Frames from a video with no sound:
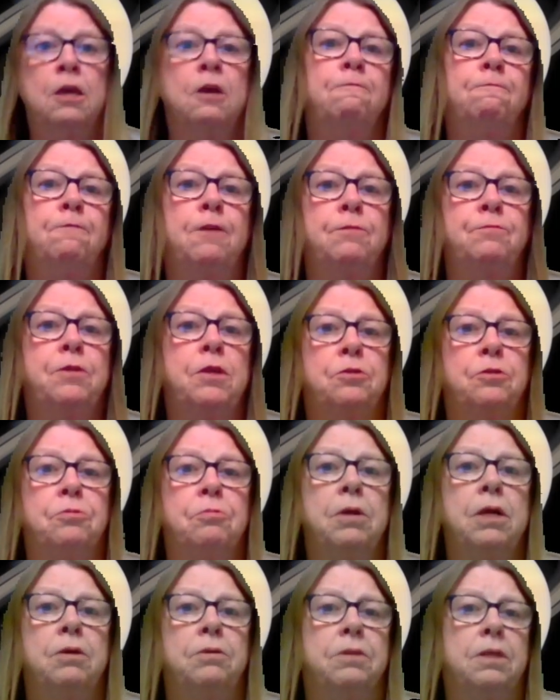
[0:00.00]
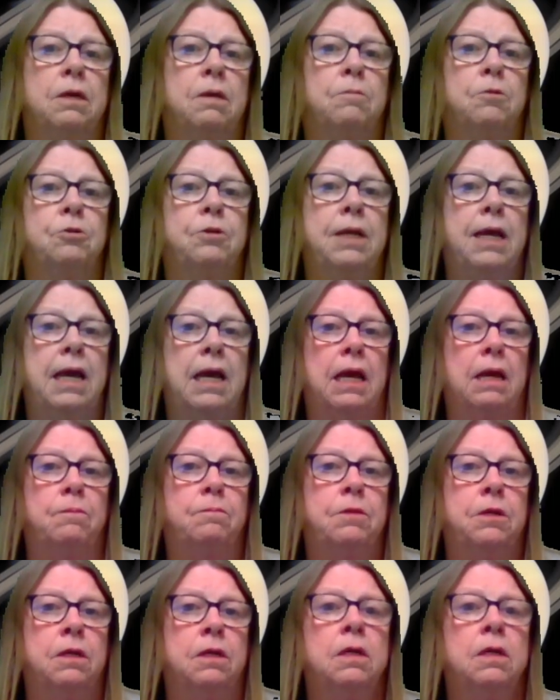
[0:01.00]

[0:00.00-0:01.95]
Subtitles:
53 of them are named.